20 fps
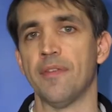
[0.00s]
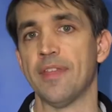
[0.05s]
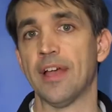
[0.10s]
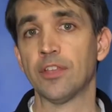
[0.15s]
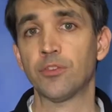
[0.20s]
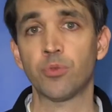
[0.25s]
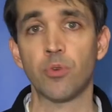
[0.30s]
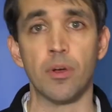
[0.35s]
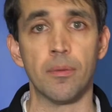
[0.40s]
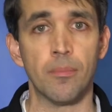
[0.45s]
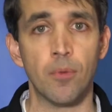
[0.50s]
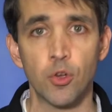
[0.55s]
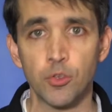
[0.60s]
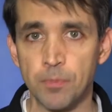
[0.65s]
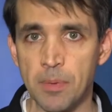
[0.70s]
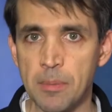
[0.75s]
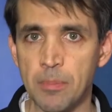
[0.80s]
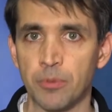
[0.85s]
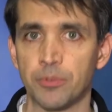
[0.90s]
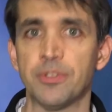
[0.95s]
And that's what
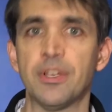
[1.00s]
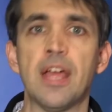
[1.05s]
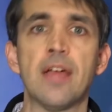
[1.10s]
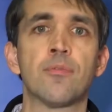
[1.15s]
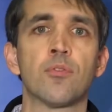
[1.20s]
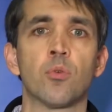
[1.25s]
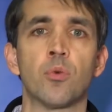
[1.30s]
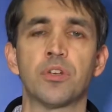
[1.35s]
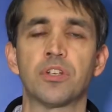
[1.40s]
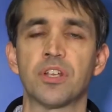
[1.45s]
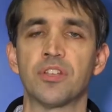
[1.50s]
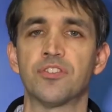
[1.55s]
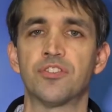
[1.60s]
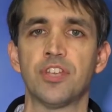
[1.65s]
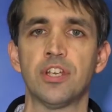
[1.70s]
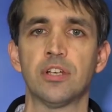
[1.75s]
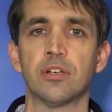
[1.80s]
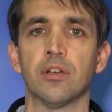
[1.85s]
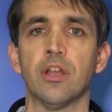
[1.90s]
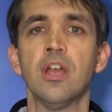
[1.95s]
most people never would
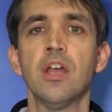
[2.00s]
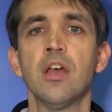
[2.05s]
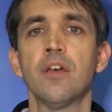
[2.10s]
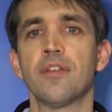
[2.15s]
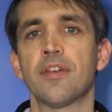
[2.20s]
consider.